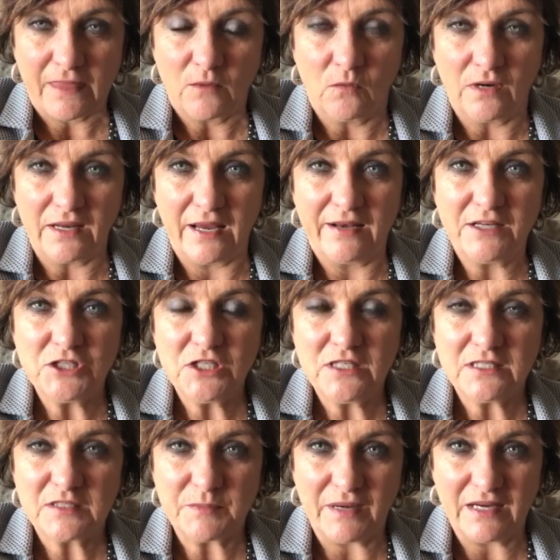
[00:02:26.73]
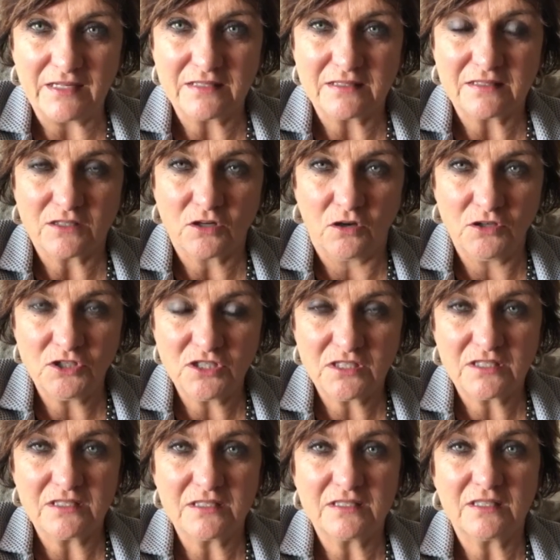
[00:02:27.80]
what energy, space,
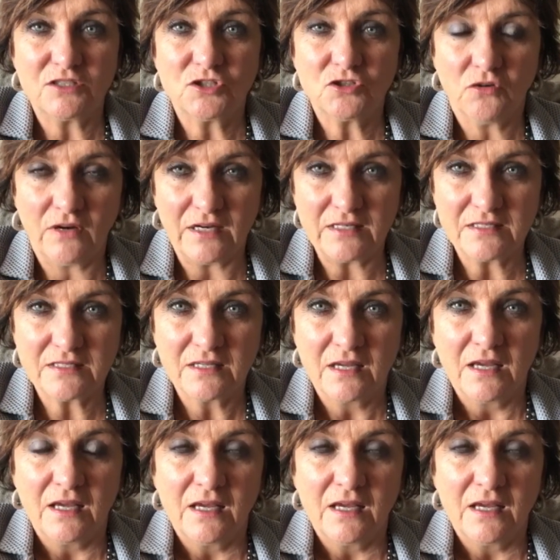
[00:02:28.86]
consciousness, and choice